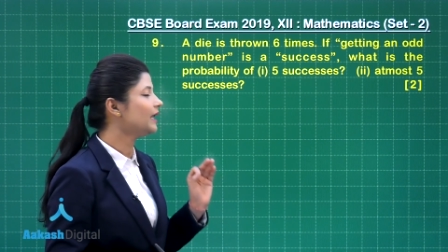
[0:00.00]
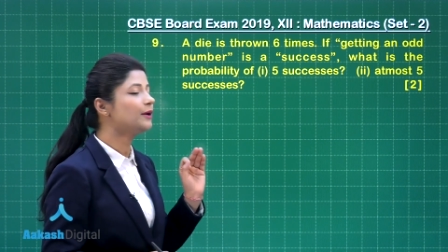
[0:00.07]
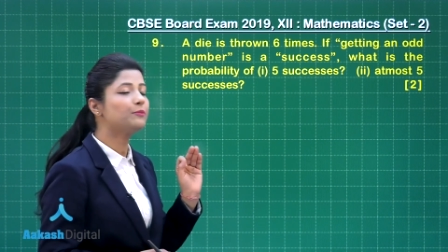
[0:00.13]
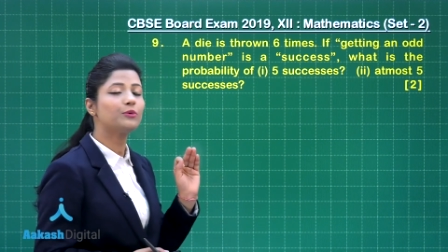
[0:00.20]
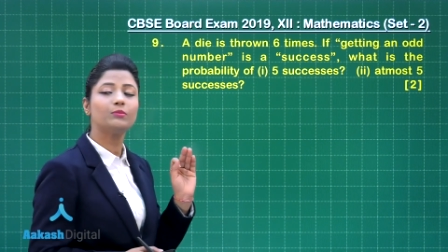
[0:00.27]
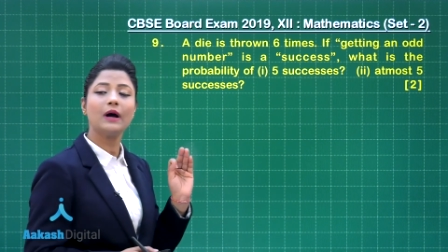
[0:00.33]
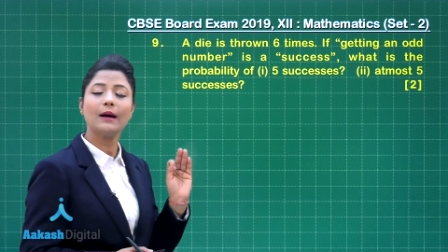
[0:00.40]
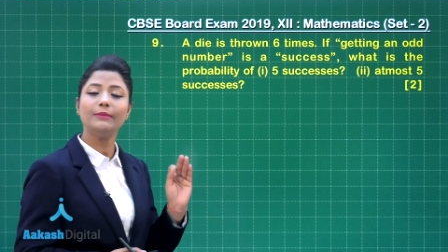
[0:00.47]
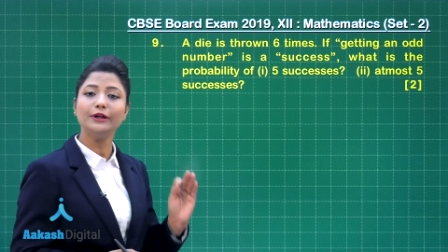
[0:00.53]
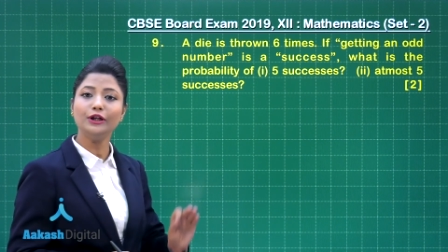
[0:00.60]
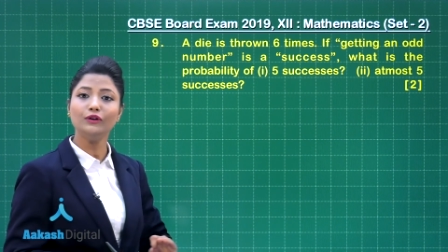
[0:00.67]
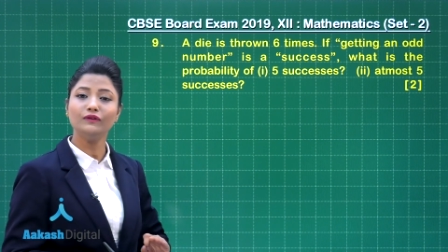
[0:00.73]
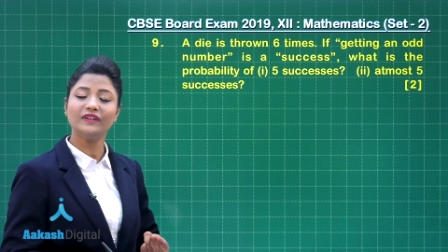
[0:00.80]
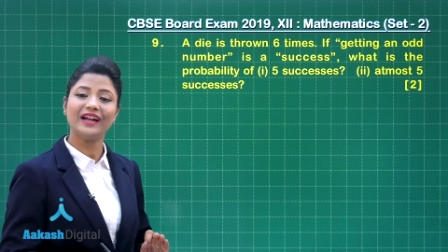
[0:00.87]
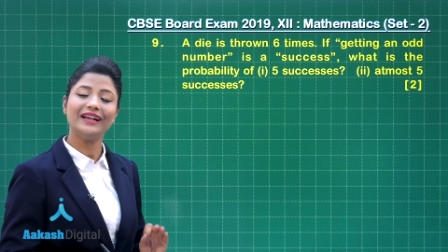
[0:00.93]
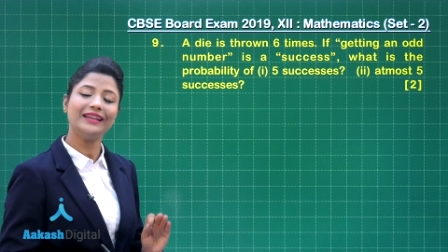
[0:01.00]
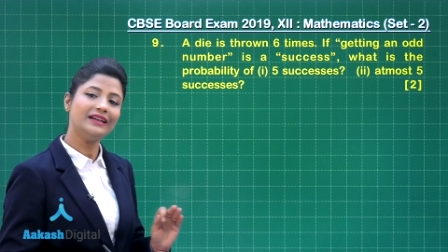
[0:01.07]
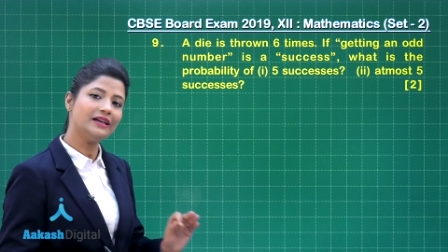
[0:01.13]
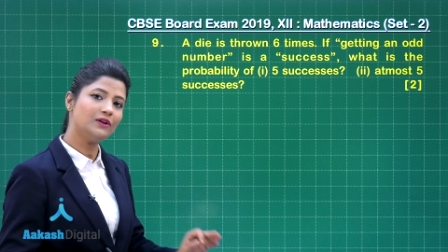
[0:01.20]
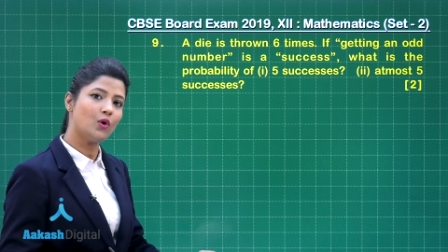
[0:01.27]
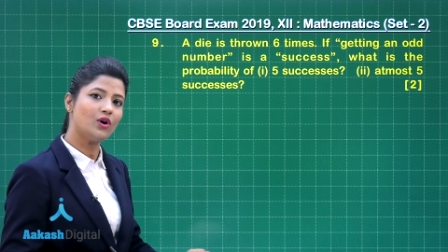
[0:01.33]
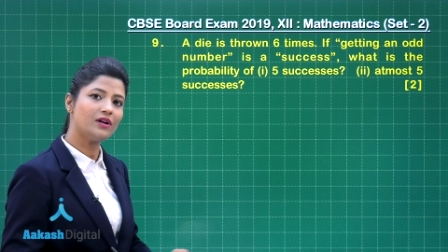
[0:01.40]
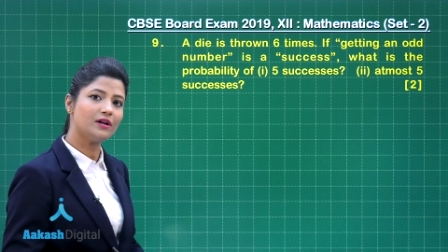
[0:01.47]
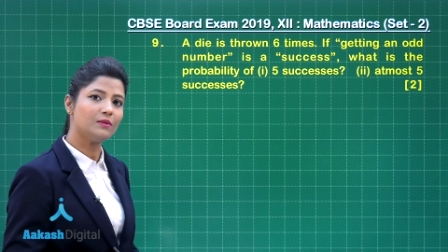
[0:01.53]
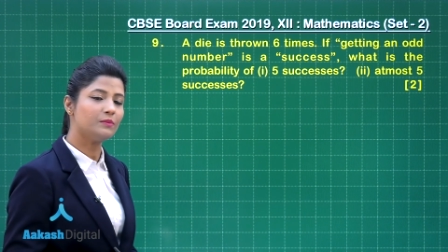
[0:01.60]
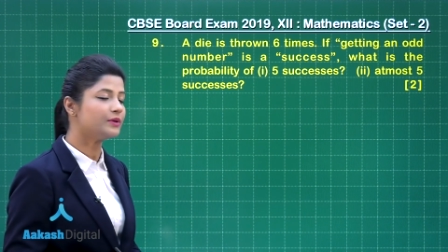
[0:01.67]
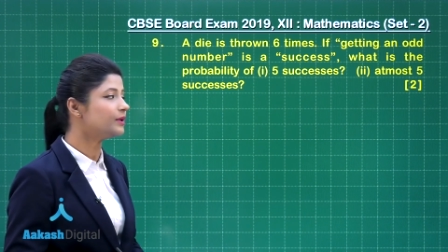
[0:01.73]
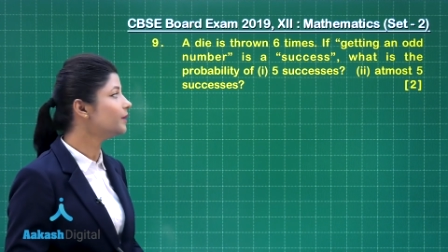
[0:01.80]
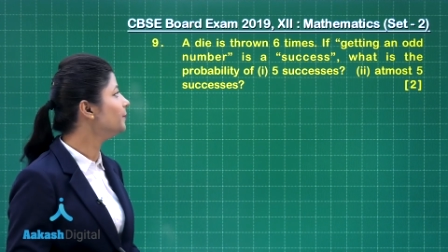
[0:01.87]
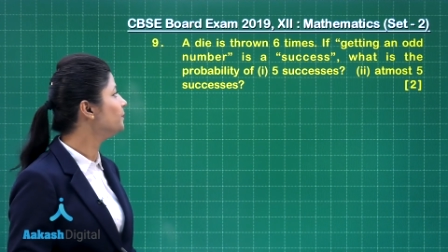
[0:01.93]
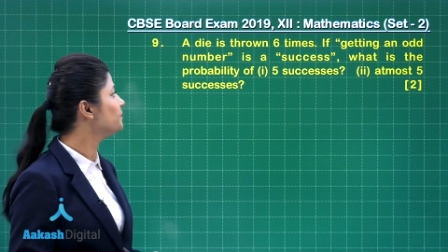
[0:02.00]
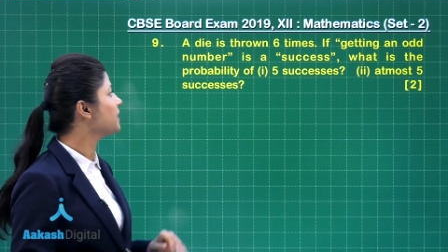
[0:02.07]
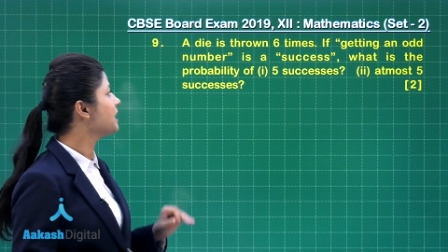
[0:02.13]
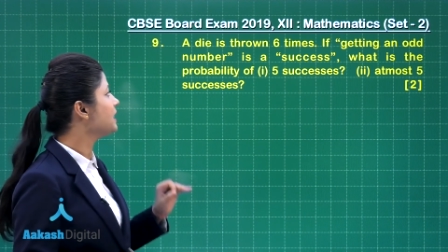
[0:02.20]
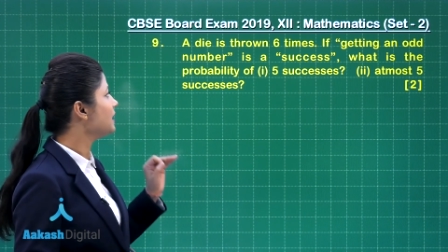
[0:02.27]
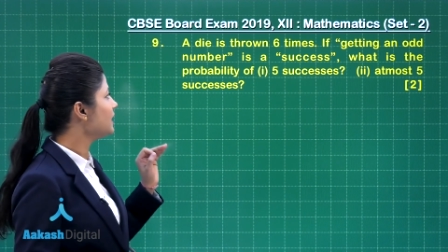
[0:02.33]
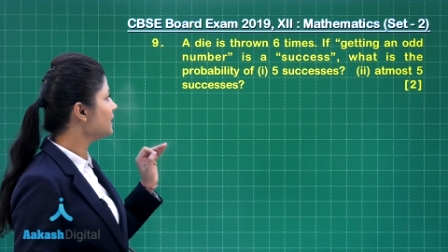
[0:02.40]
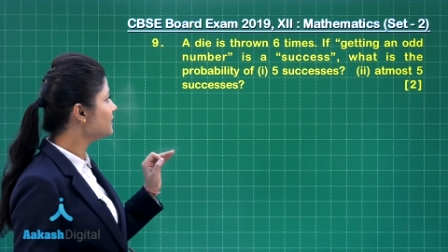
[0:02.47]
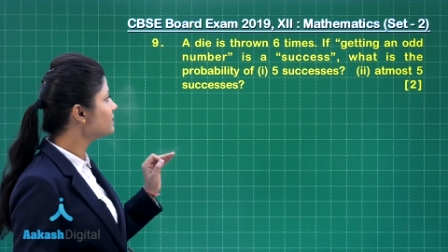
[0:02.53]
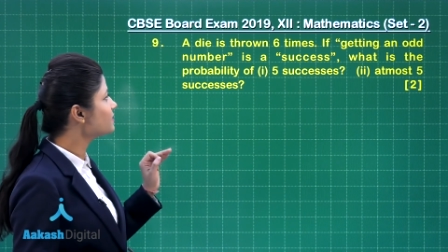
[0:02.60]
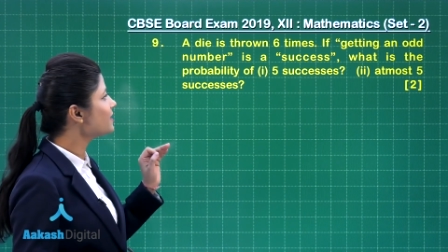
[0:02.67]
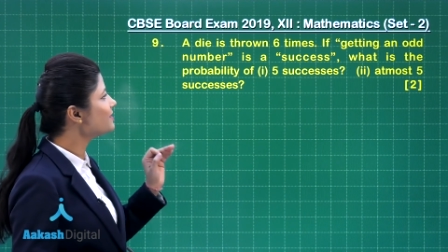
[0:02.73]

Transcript: that probability of getting an odd number is